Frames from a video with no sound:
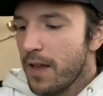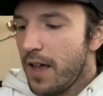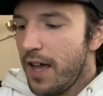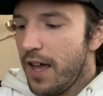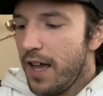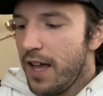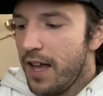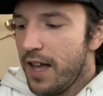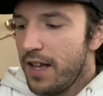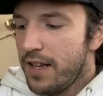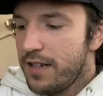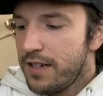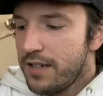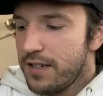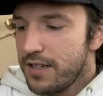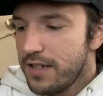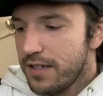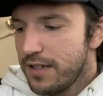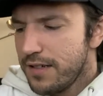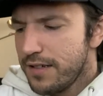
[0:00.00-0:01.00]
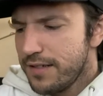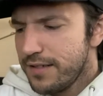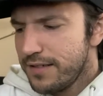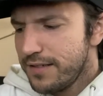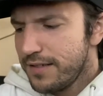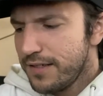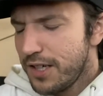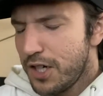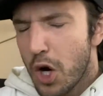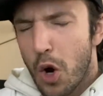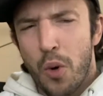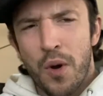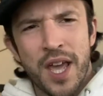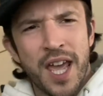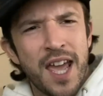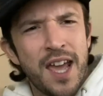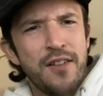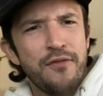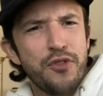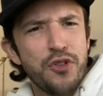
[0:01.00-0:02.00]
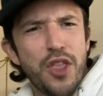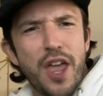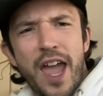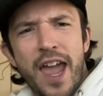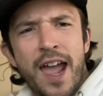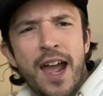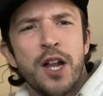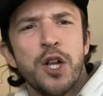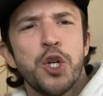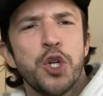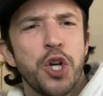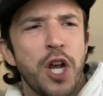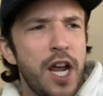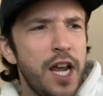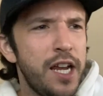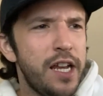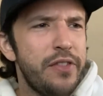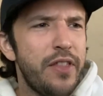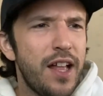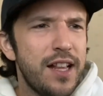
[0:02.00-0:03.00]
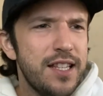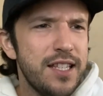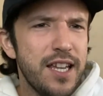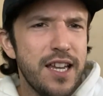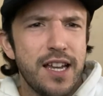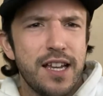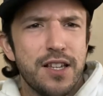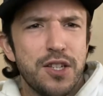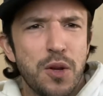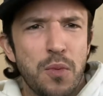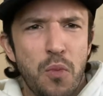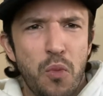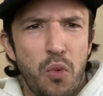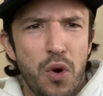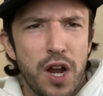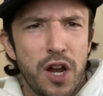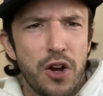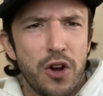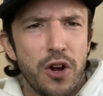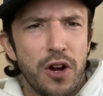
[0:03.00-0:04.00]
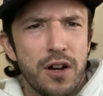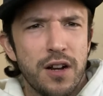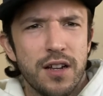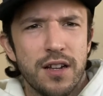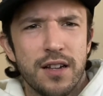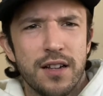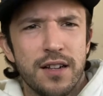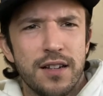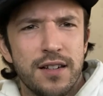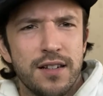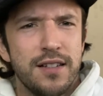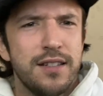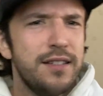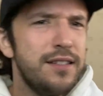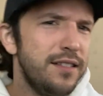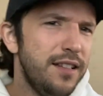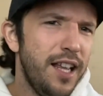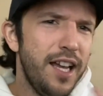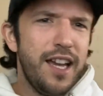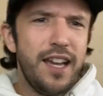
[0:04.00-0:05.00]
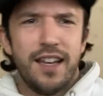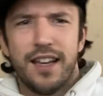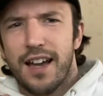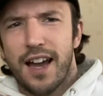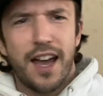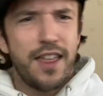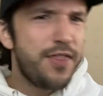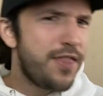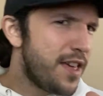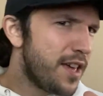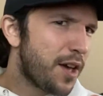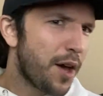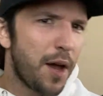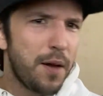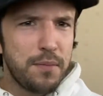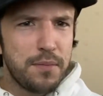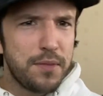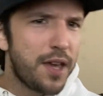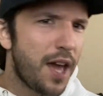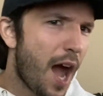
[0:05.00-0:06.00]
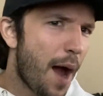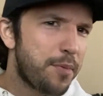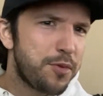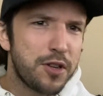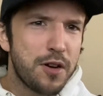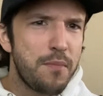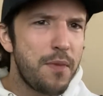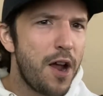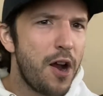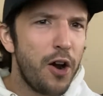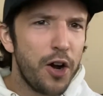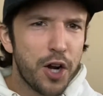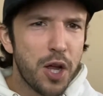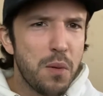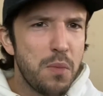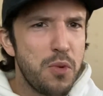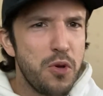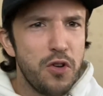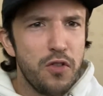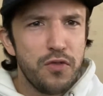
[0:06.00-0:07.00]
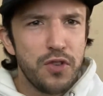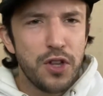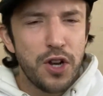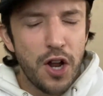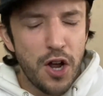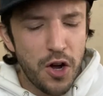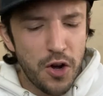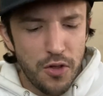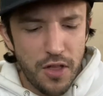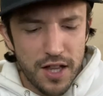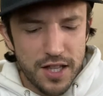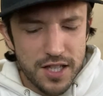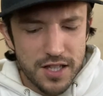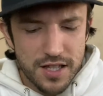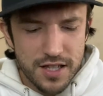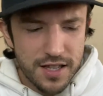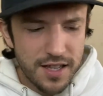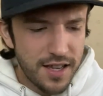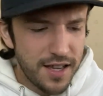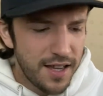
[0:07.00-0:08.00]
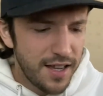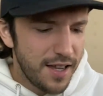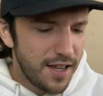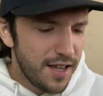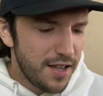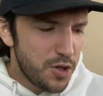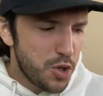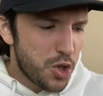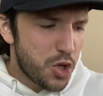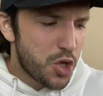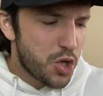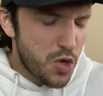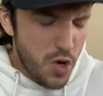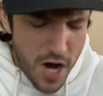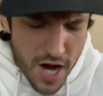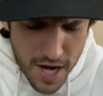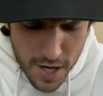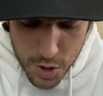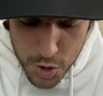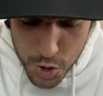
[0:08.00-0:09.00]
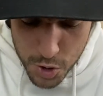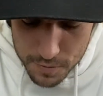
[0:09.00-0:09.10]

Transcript: And going in for the handshake, that's like some weird, like, I think I'm Captain America move, you know? That's just strange.